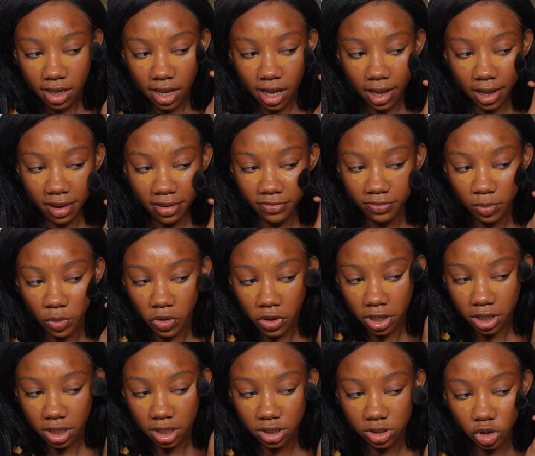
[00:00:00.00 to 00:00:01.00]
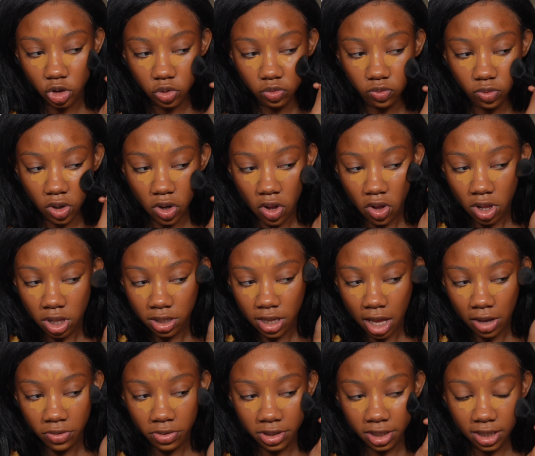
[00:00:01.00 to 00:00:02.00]
have more control,
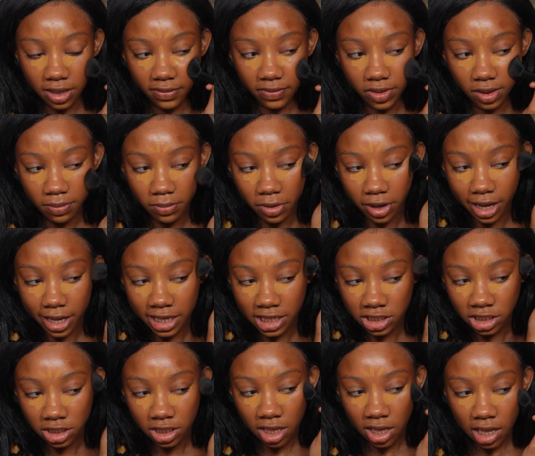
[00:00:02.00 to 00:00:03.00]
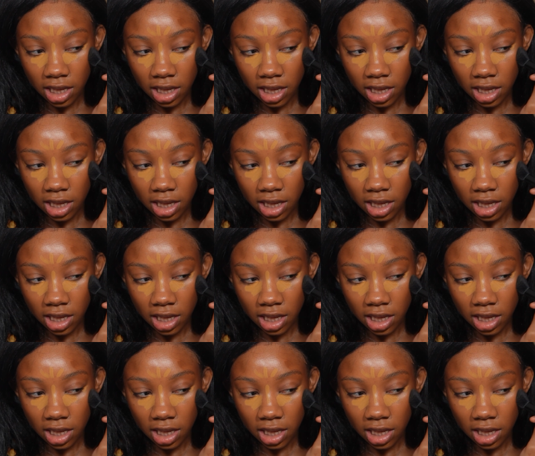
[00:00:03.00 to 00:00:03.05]
not only of the brush,